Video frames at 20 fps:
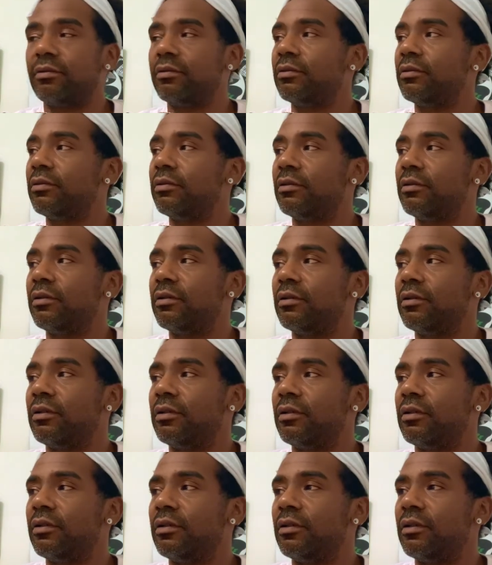
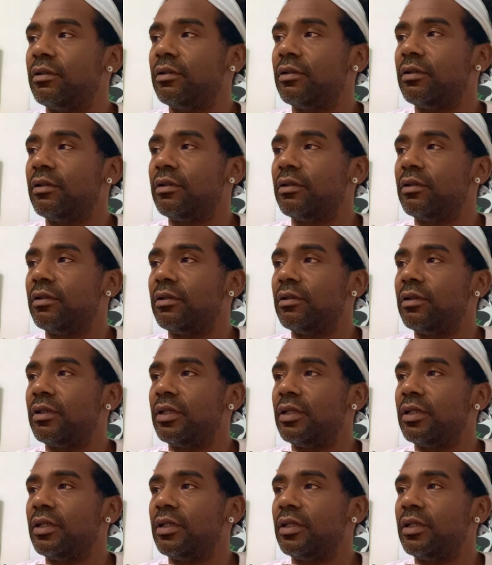[no speech]